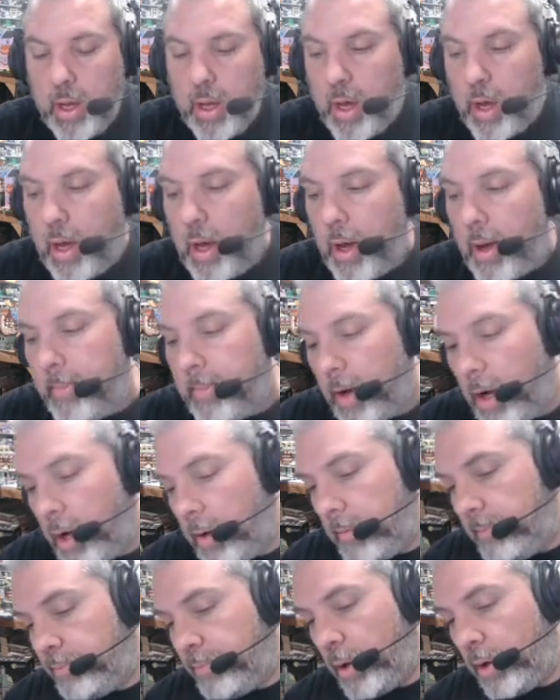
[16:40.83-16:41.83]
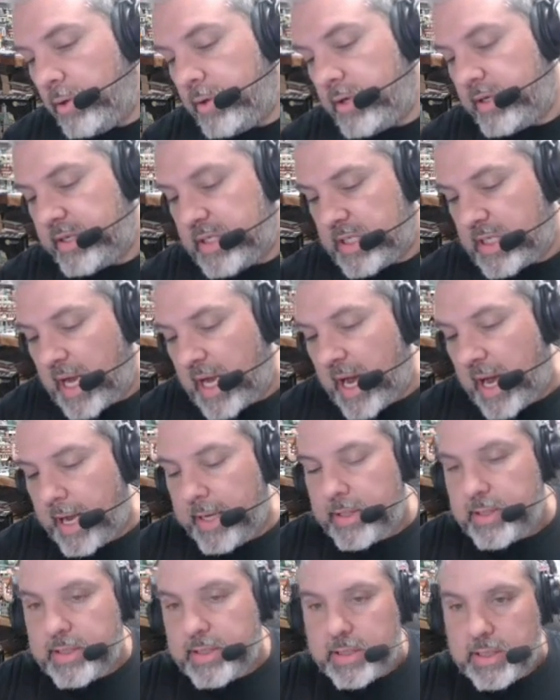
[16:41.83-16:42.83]
on both
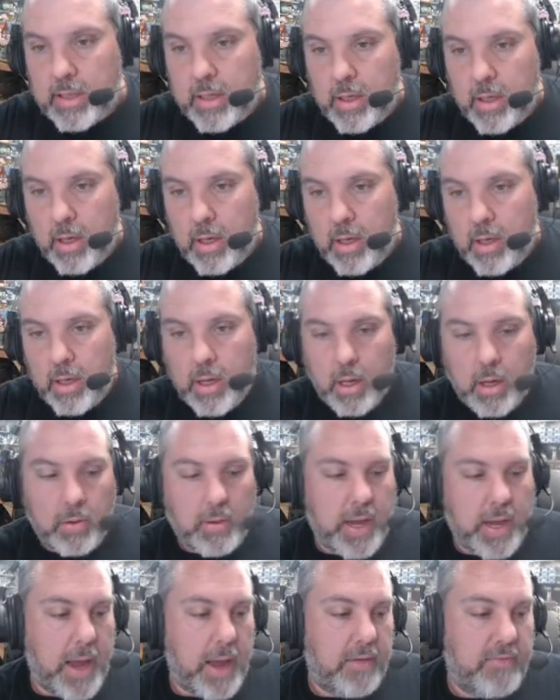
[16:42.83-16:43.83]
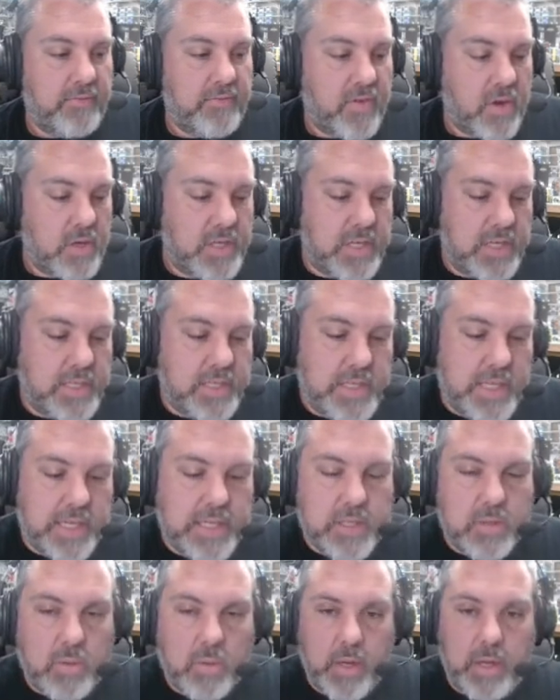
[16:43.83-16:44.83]
sides. Okay, versus
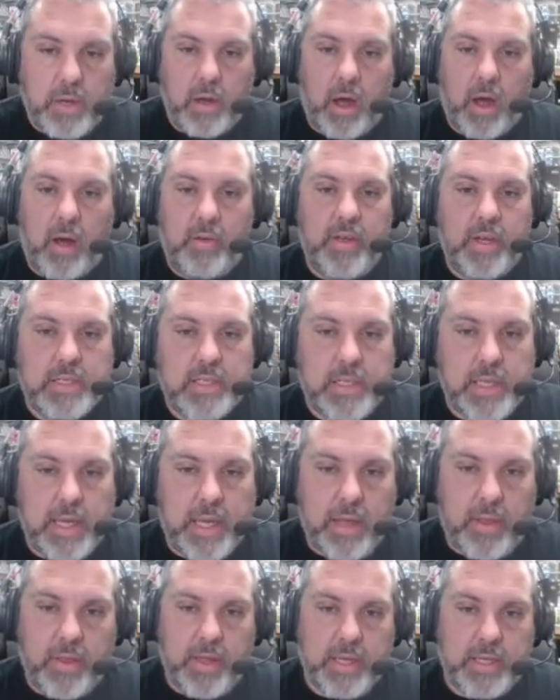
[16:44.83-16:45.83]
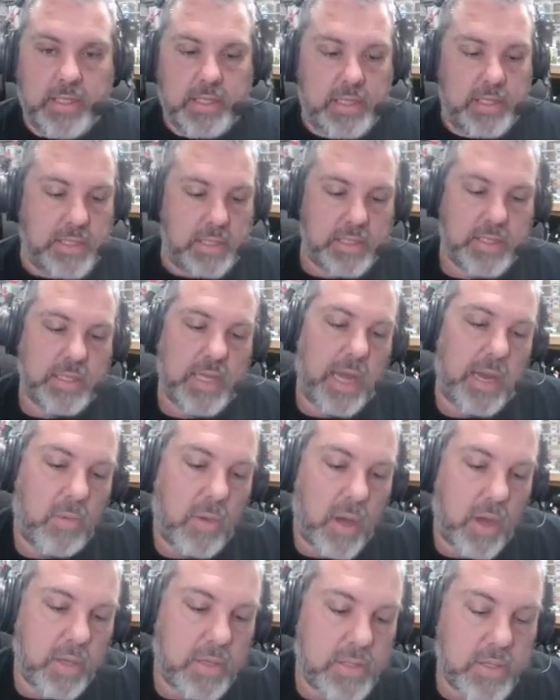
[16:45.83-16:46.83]
this one, obviously, this is a
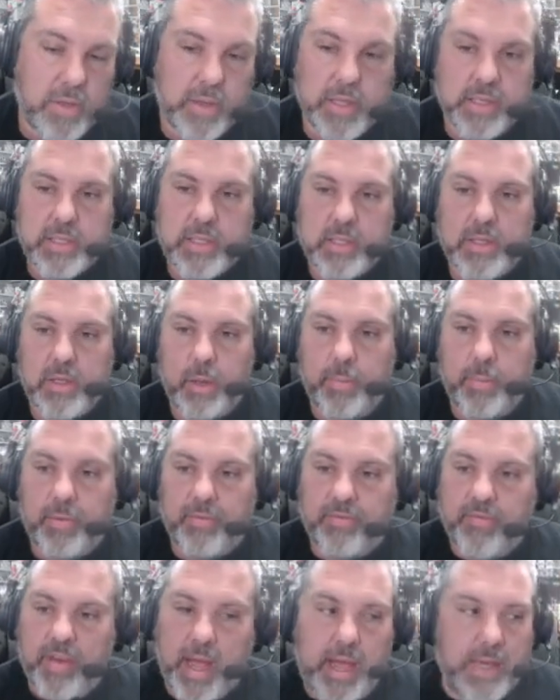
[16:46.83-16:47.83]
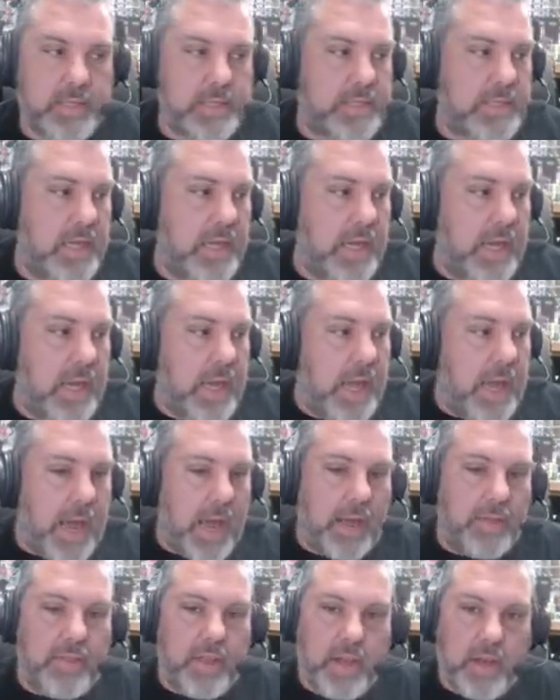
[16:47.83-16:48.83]
sidewalk, so this is open-faced.
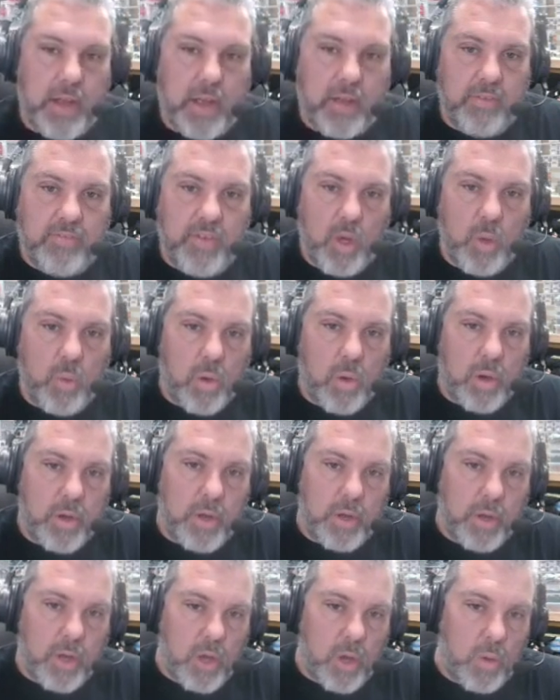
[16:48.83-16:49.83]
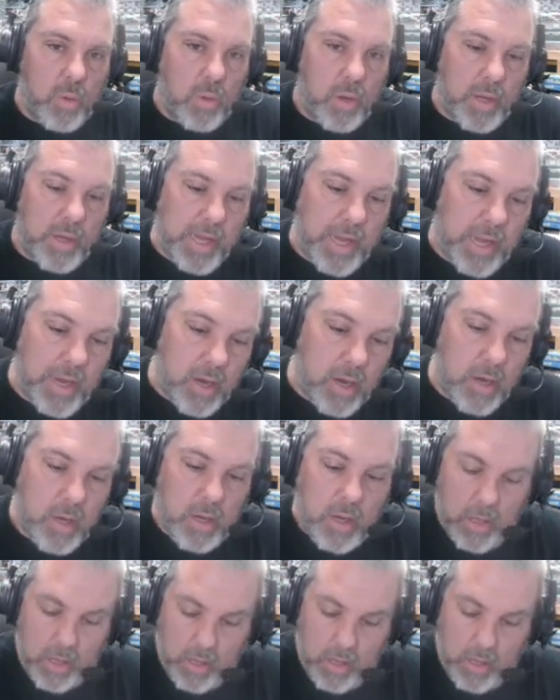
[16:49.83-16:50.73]
And then if you were to go on here,